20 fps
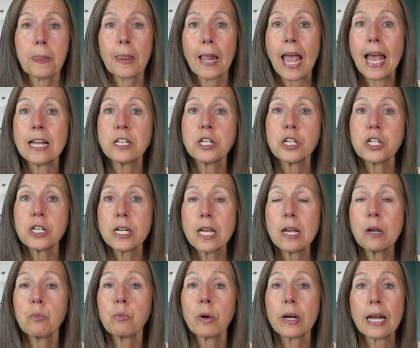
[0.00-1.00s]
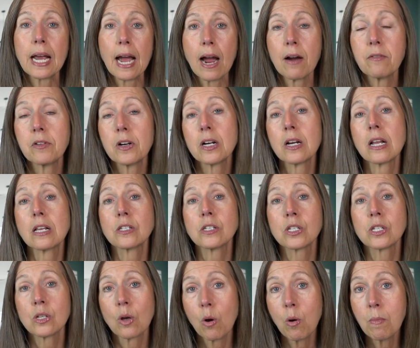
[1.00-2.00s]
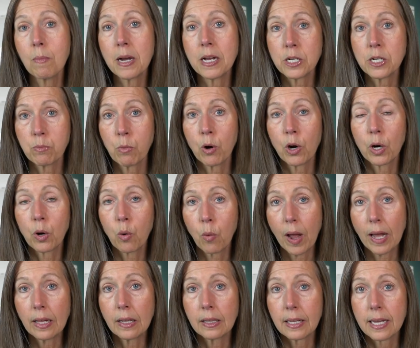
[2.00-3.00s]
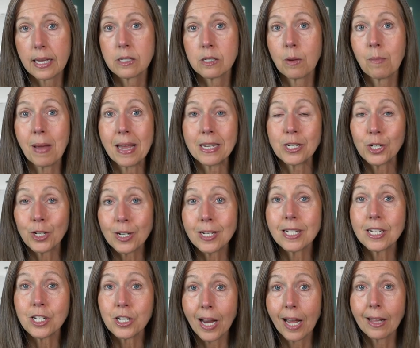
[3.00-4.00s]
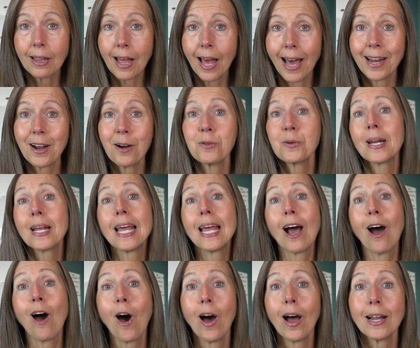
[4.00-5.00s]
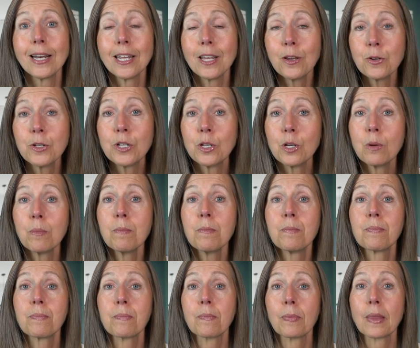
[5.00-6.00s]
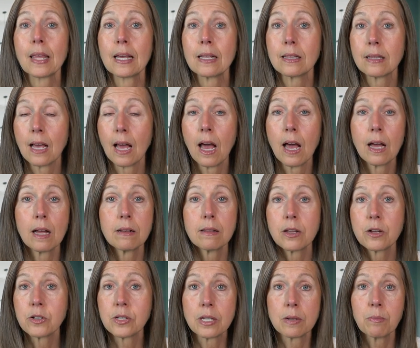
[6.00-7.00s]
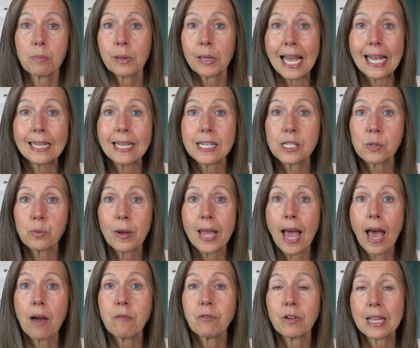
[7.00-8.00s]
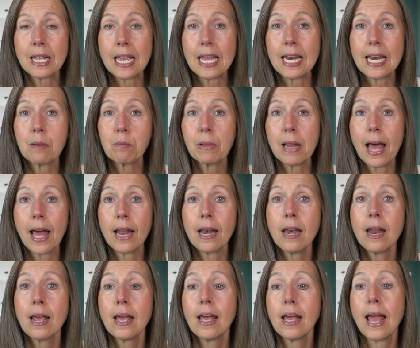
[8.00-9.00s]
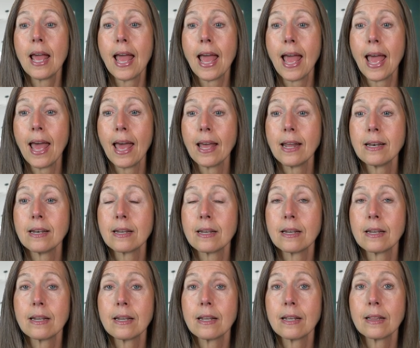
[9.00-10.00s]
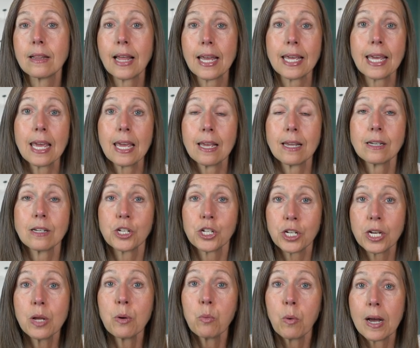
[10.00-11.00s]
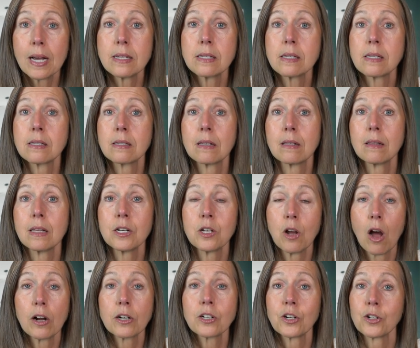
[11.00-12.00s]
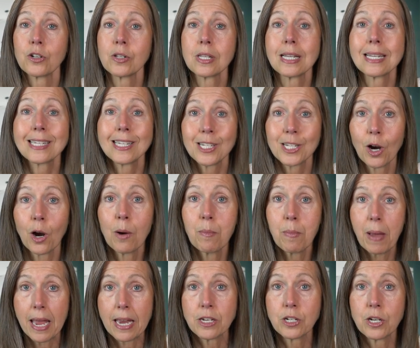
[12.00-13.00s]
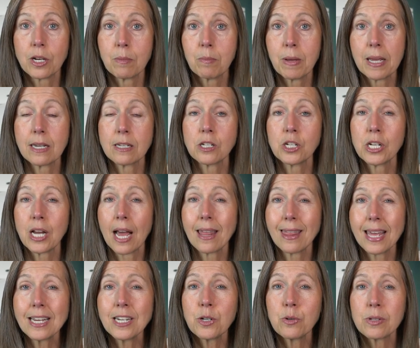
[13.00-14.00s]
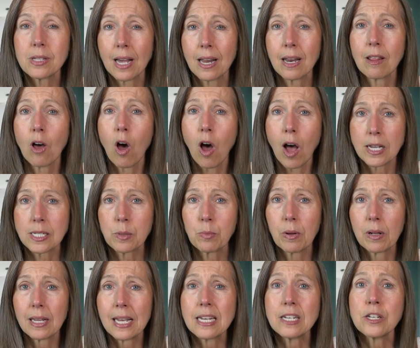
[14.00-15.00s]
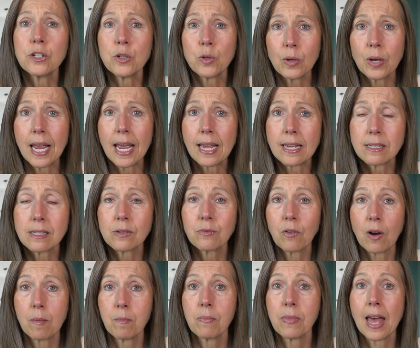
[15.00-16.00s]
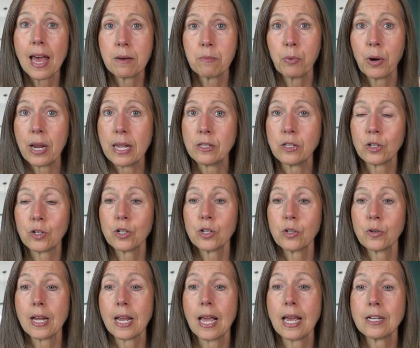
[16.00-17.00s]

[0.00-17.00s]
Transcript: And she recovered so much more quickly. So make sure to check that out on YouTube. There's a playlist we have for the eating plan. And like she was the doctor's star patient because I think she was out of the hospital in 2 days from that brain surgery.